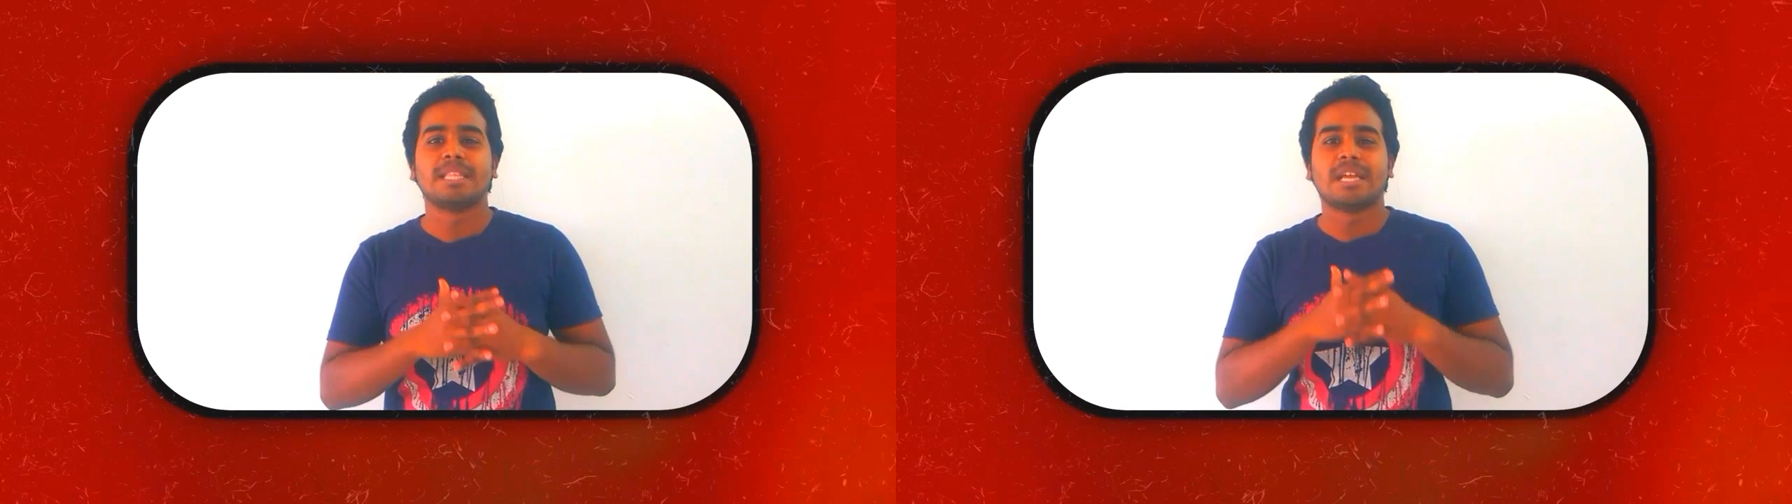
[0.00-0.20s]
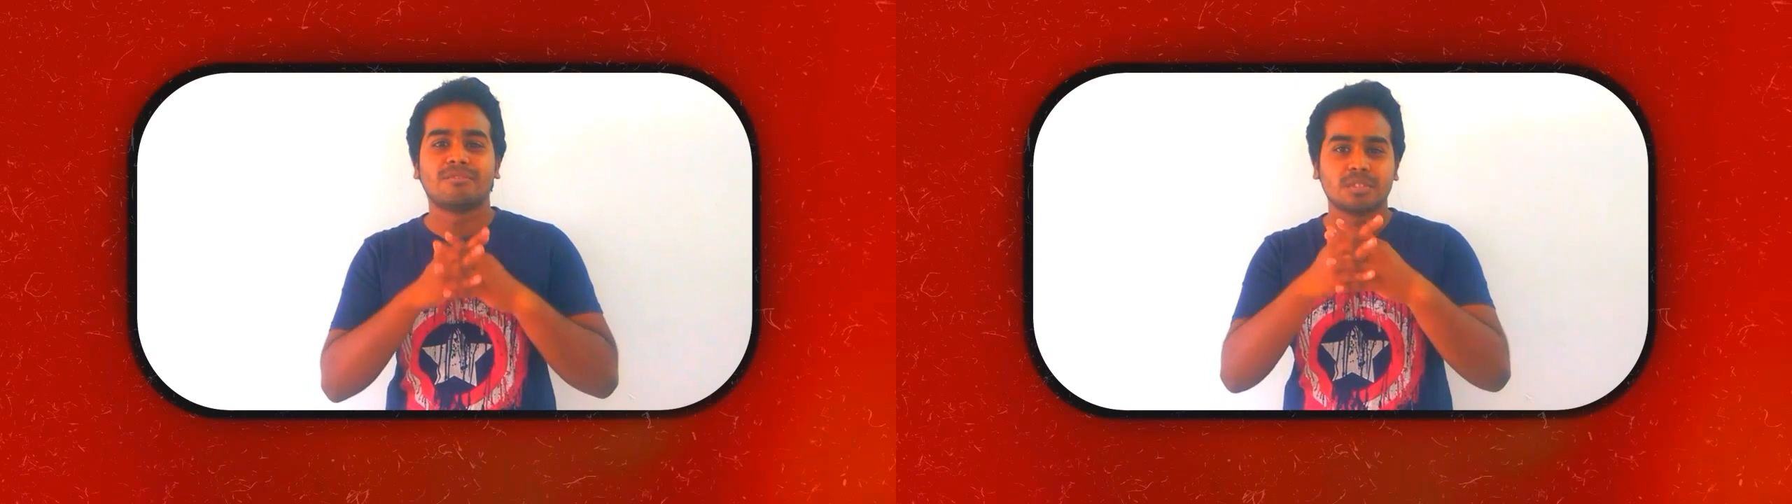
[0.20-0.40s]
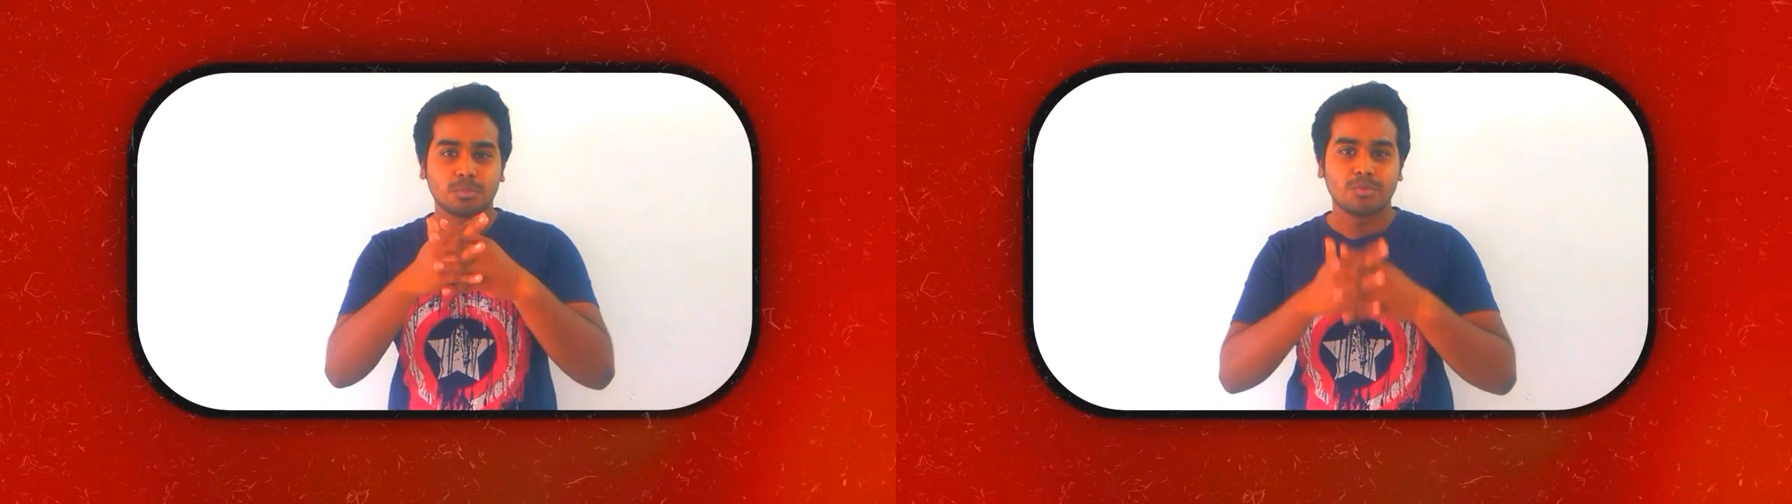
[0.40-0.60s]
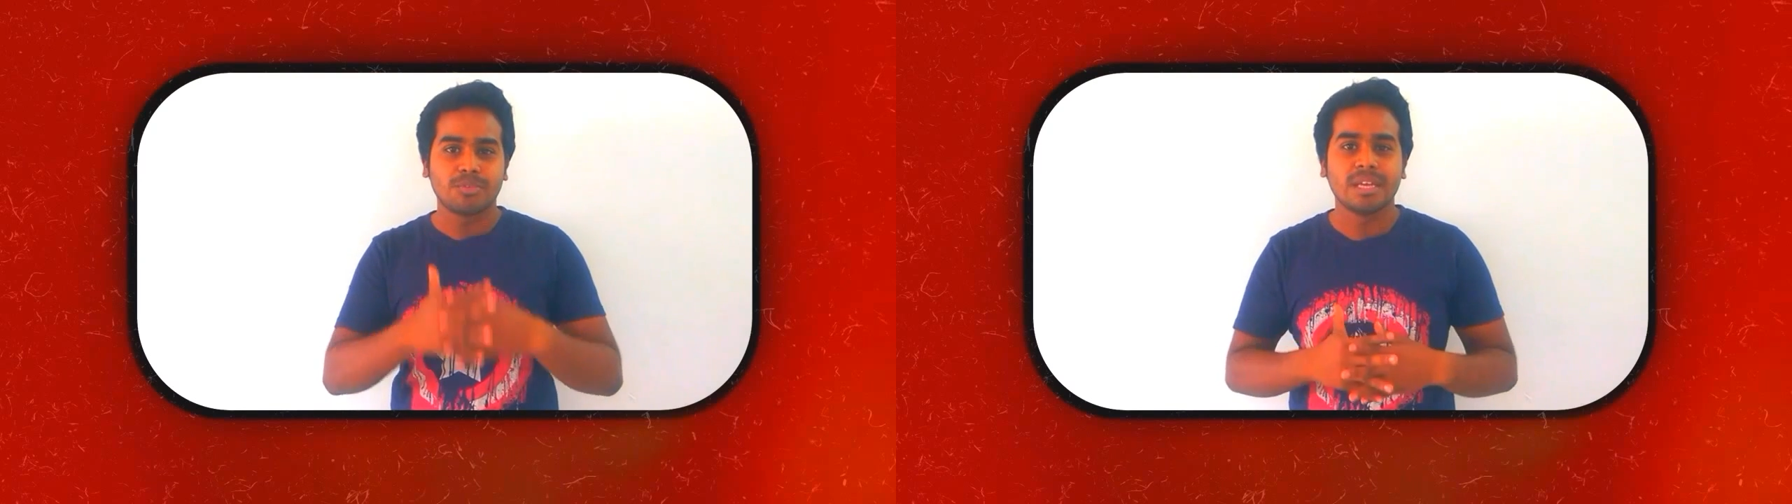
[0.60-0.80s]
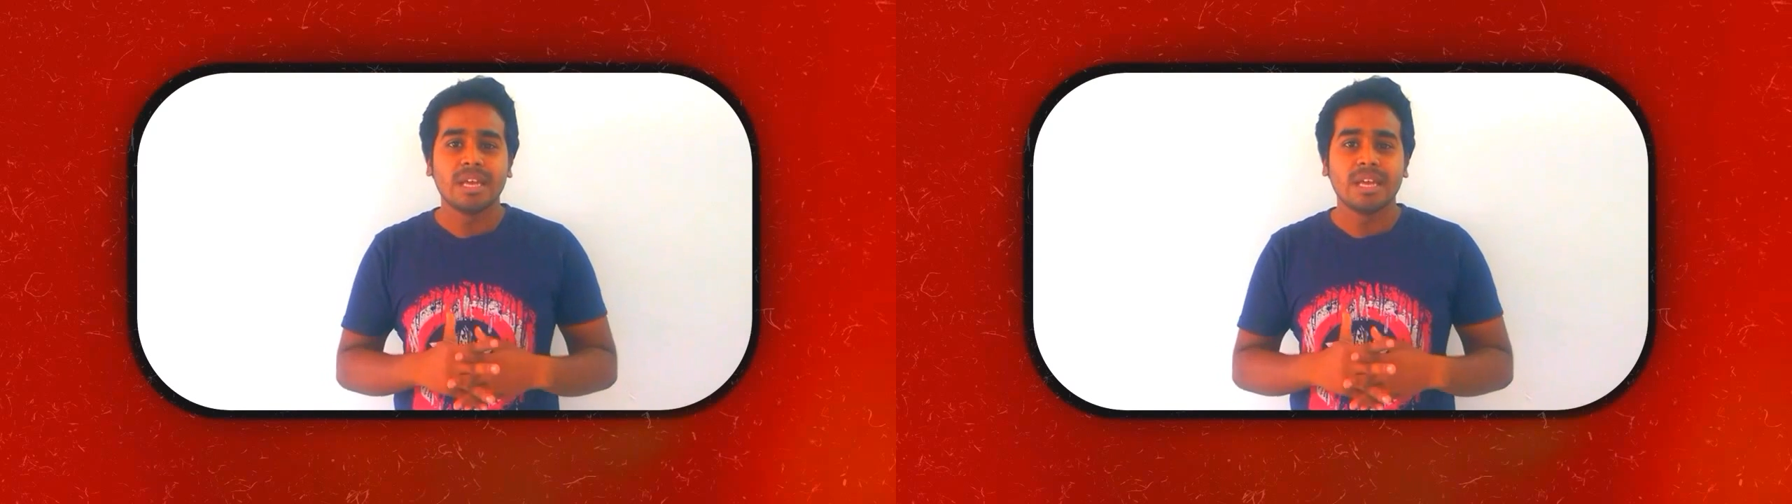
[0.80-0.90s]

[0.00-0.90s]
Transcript: by the end of this movie.